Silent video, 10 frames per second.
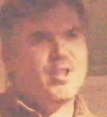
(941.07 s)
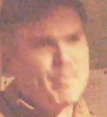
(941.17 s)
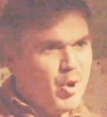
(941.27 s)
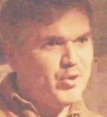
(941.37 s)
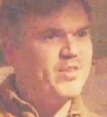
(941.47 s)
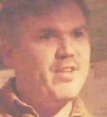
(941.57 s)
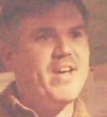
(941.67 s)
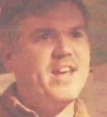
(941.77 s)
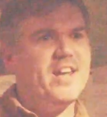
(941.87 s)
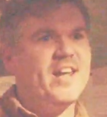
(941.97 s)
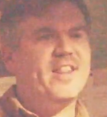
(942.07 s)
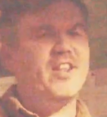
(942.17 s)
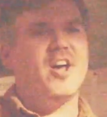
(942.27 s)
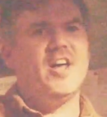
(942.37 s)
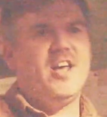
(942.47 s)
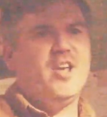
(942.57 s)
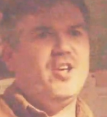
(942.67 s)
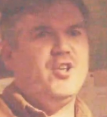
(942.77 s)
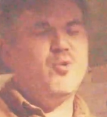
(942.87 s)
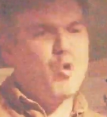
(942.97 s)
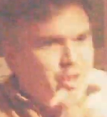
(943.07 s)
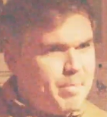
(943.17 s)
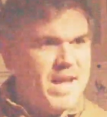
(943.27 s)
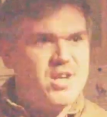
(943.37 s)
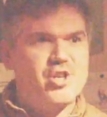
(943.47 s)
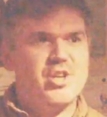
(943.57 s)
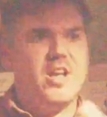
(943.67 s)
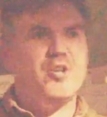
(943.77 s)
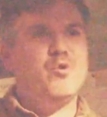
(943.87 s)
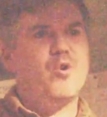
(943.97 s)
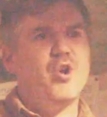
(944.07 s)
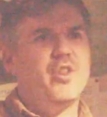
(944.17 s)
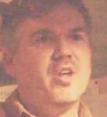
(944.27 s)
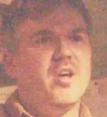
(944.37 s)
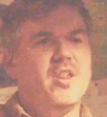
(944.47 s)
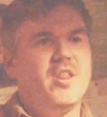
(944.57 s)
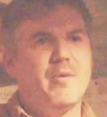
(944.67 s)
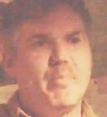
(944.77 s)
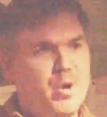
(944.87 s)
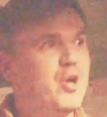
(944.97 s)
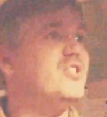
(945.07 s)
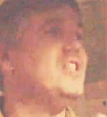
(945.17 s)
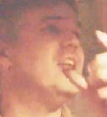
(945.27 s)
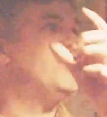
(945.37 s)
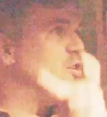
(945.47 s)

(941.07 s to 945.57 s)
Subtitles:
positive ending that you got the bench and you got the birds nesting